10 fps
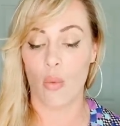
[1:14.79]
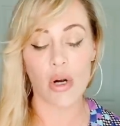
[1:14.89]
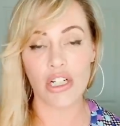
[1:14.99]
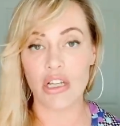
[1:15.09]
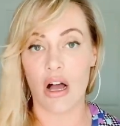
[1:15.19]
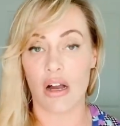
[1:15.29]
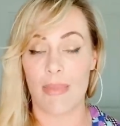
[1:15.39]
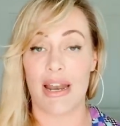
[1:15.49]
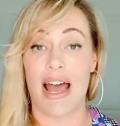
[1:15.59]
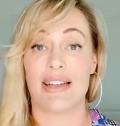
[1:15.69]
We're gonna talk
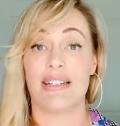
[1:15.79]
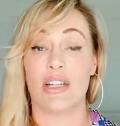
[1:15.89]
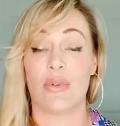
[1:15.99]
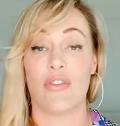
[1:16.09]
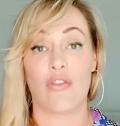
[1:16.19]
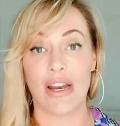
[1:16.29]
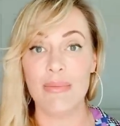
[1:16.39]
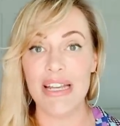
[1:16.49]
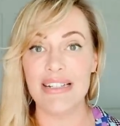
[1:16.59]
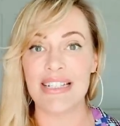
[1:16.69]
about how to deal with
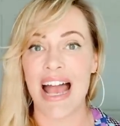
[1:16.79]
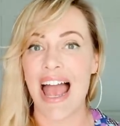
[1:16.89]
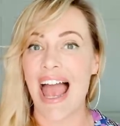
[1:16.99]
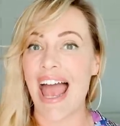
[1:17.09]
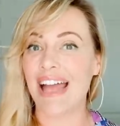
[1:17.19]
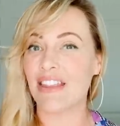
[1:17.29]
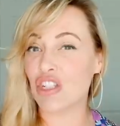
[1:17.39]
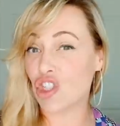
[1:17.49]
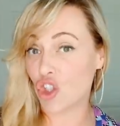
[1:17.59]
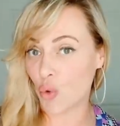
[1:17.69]
frenemies and the
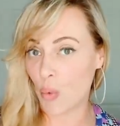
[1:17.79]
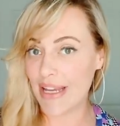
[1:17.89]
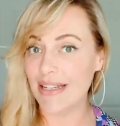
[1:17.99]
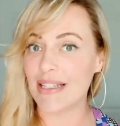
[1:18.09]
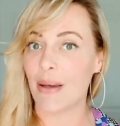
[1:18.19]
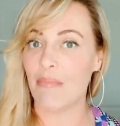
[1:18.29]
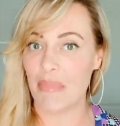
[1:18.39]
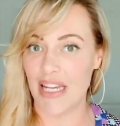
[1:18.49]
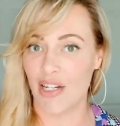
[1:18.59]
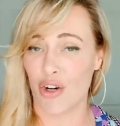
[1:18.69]
sweet
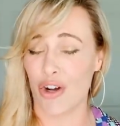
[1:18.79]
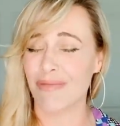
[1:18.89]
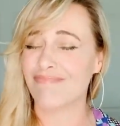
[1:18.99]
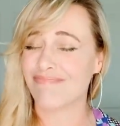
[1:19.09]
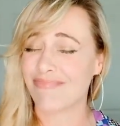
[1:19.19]
mean girl.